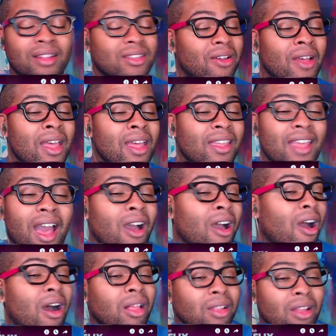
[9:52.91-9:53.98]
So yeah,
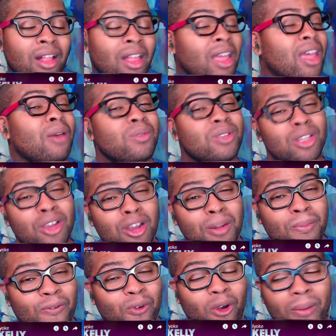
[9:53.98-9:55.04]
all in all, it was a good
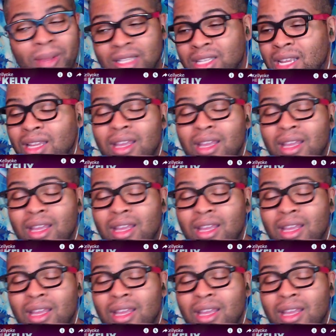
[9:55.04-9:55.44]
performance.